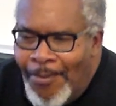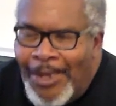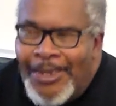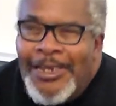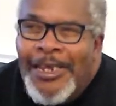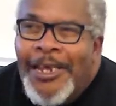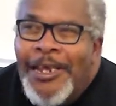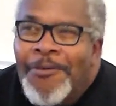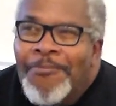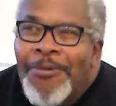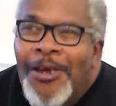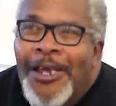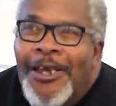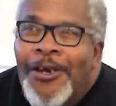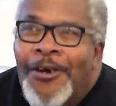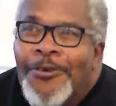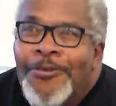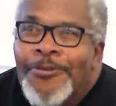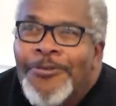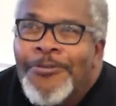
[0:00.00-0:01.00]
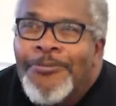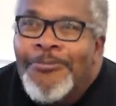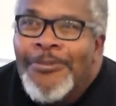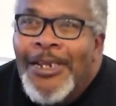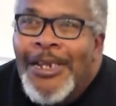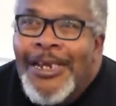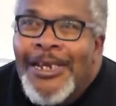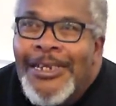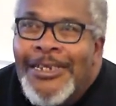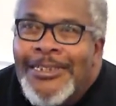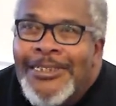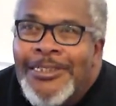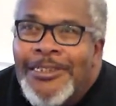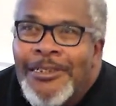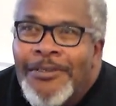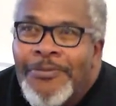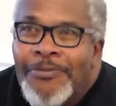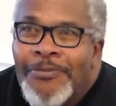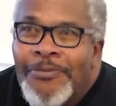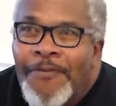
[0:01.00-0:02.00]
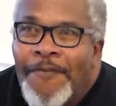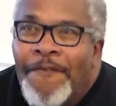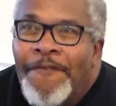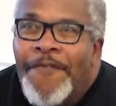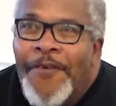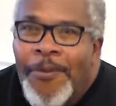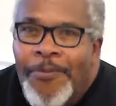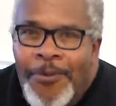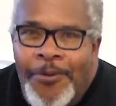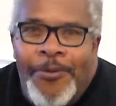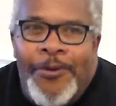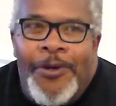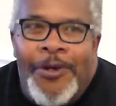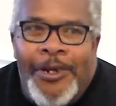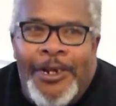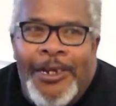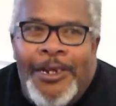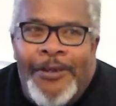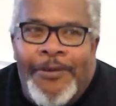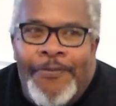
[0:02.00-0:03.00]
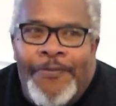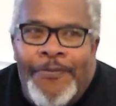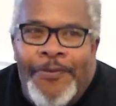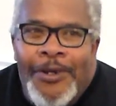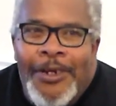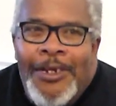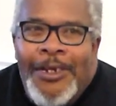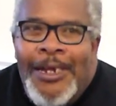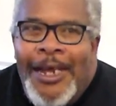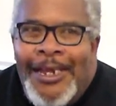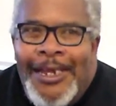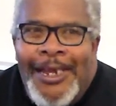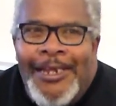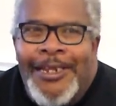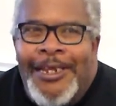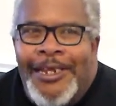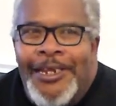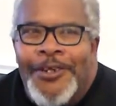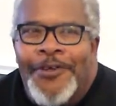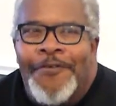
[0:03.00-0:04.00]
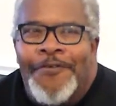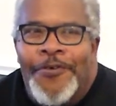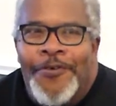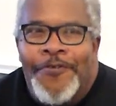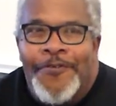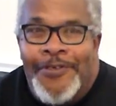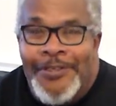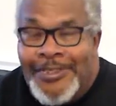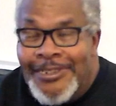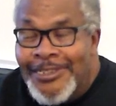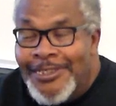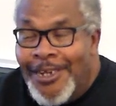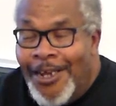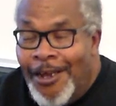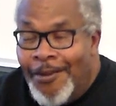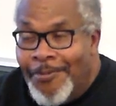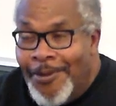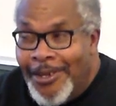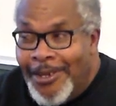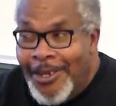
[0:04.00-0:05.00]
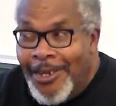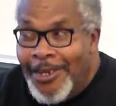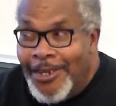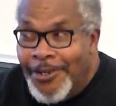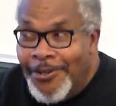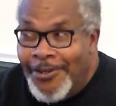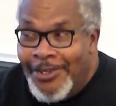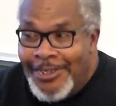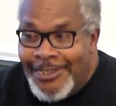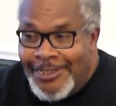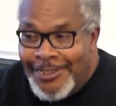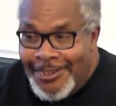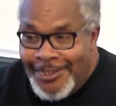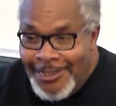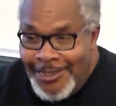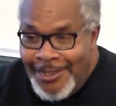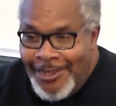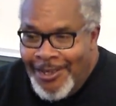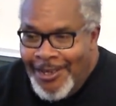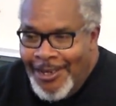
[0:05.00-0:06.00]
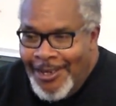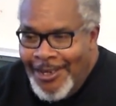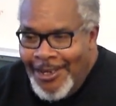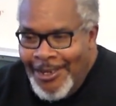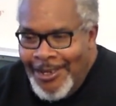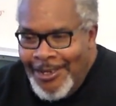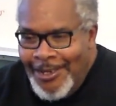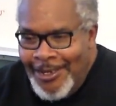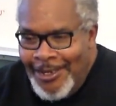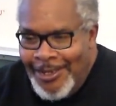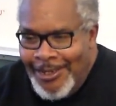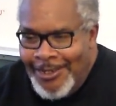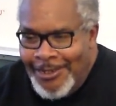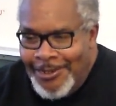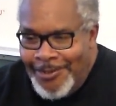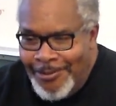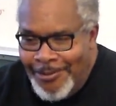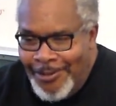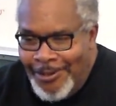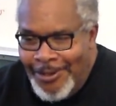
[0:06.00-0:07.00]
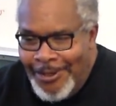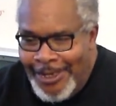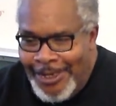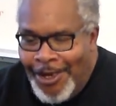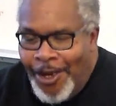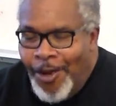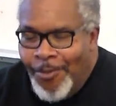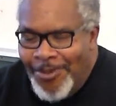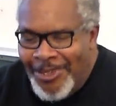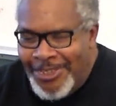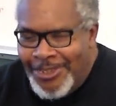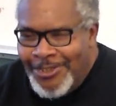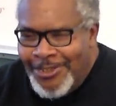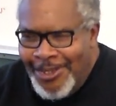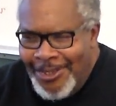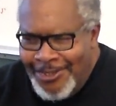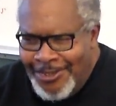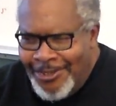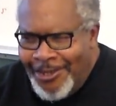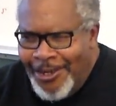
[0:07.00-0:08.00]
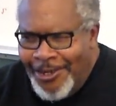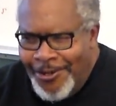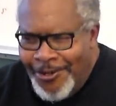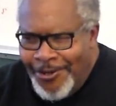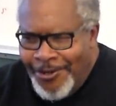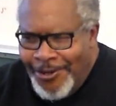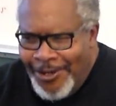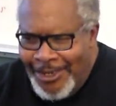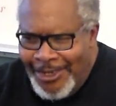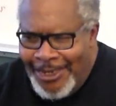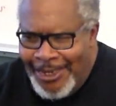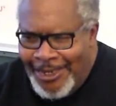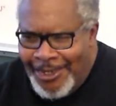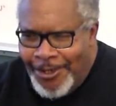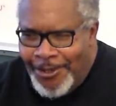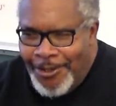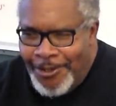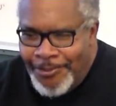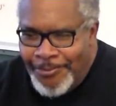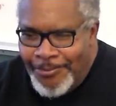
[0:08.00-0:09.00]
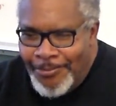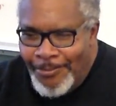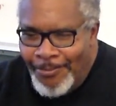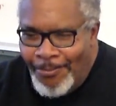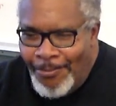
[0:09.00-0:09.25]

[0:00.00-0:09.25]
I came back home last February. I had the interview for this job at UDC, and they called me 2 days later, and I thought,